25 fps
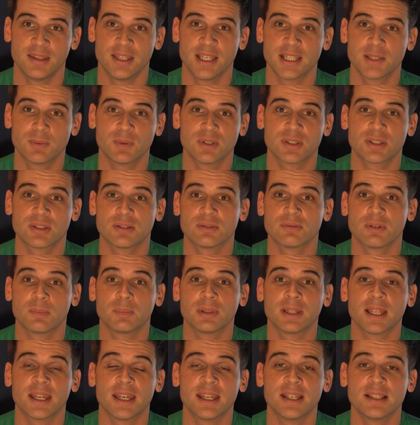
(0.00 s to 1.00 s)
This was to
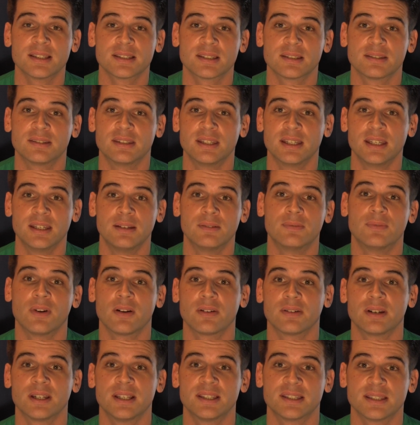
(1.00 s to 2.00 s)
replace the
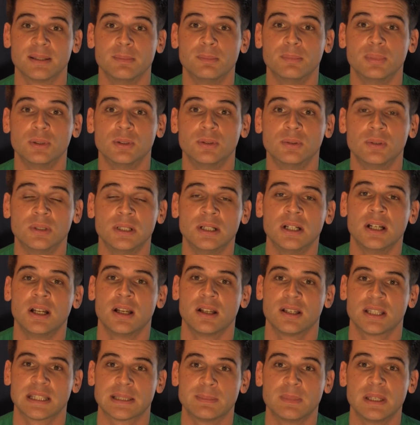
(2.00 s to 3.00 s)
very simple
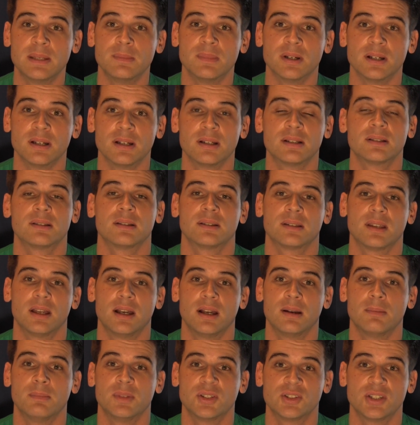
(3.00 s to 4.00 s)
SMEMA
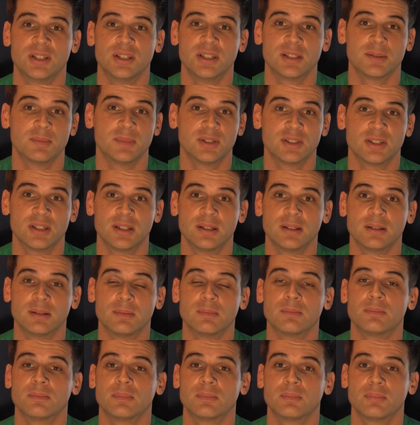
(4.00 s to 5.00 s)
machine-to-machine
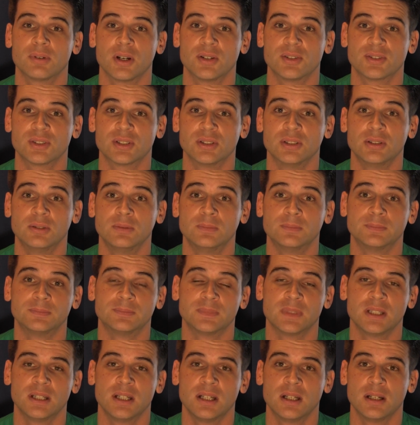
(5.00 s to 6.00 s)
-machine protocol,
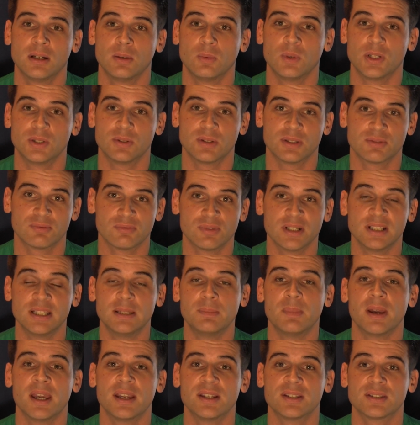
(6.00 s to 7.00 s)
which was
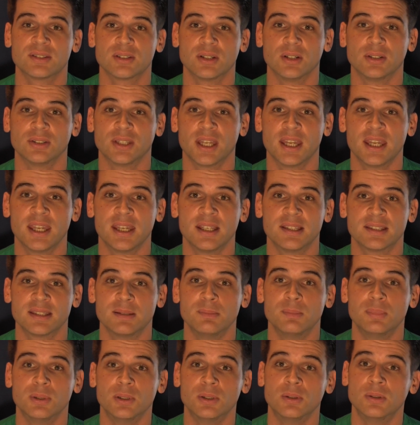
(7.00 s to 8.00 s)
really based on a
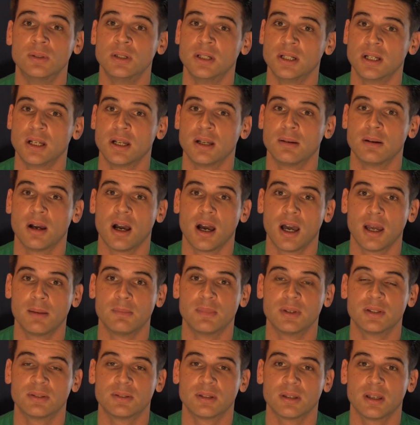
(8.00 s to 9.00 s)
simple
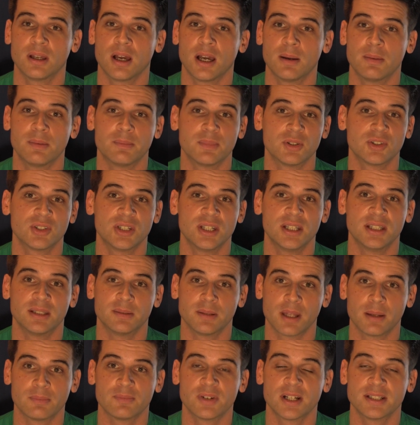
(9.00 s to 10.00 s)
I'm a, I'm a machine
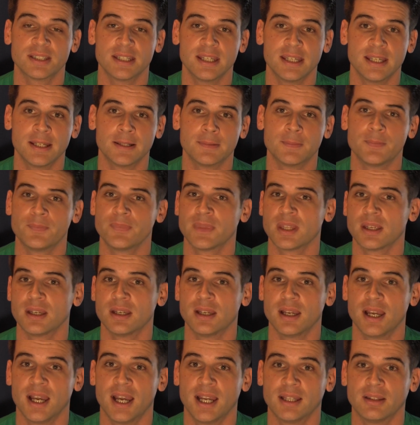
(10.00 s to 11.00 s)
and I'm ready
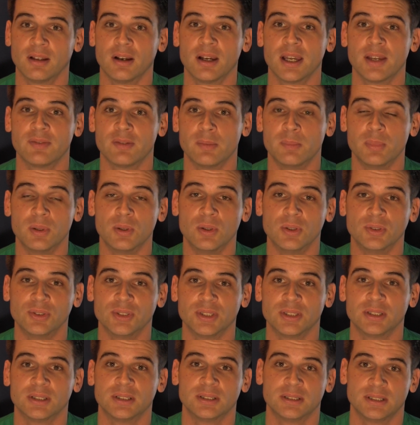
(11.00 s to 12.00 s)
and I have a board
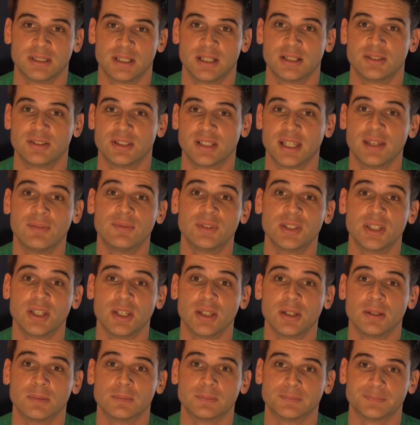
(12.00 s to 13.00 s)
to give to
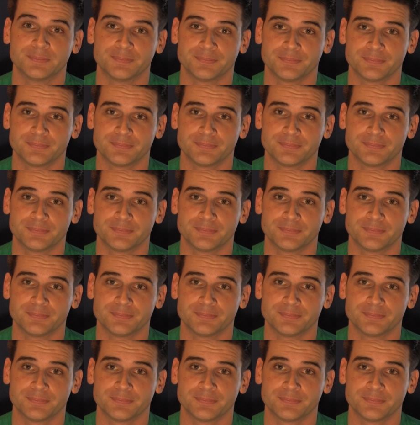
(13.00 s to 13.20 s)
you.